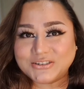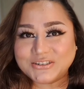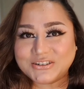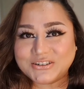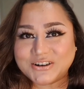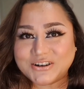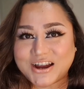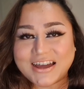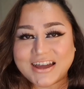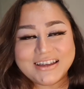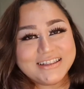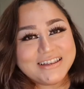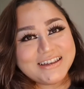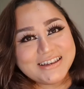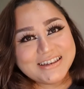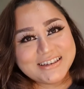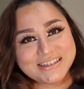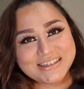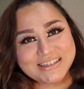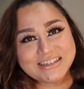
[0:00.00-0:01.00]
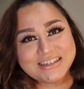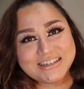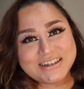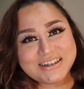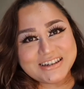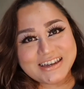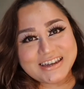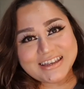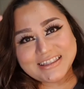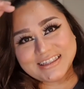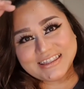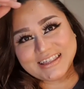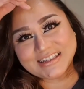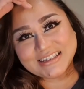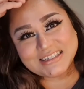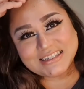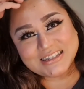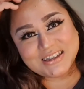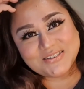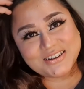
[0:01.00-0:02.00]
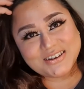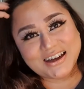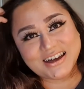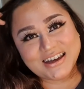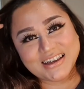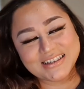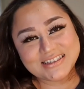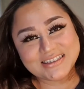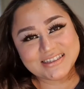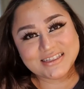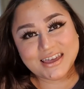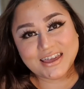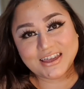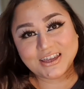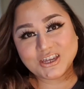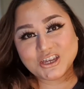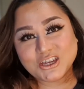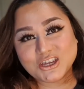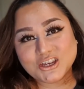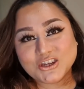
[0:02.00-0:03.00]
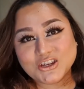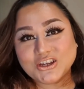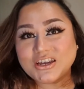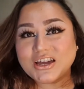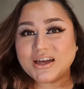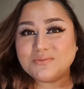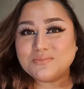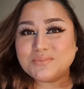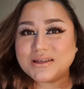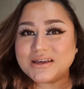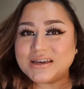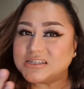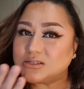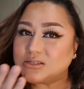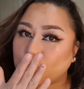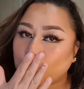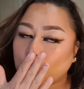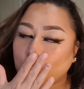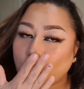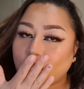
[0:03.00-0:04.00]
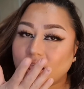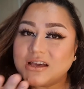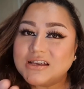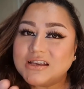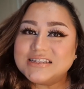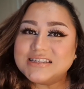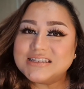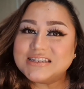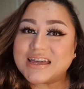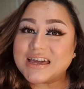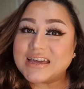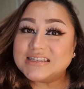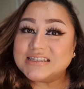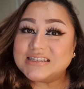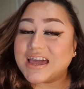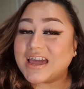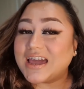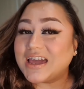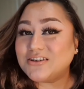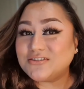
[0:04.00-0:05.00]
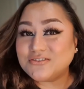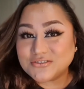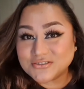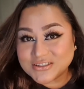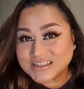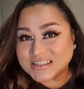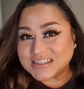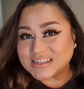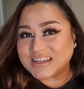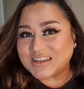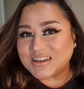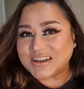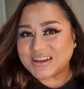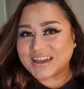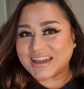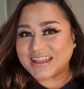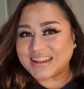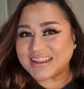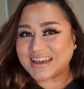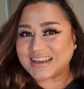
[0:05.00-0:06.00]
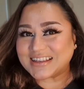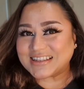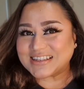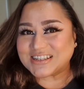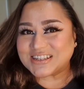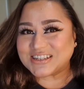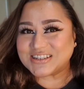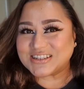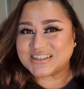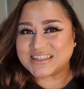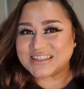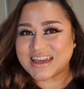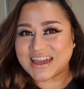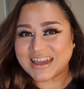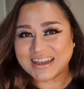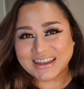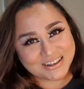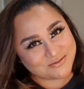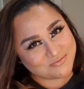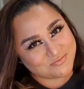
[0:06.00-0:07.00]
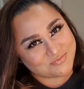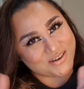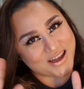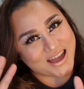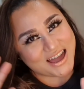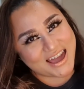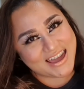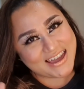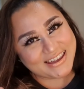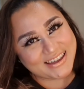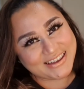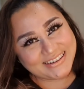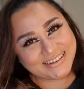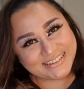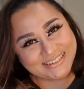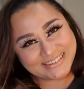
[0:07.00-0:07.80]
All right, see you again next time, guys. Thank you. God bless. Stay safe. See you again next Tuesday. Bye.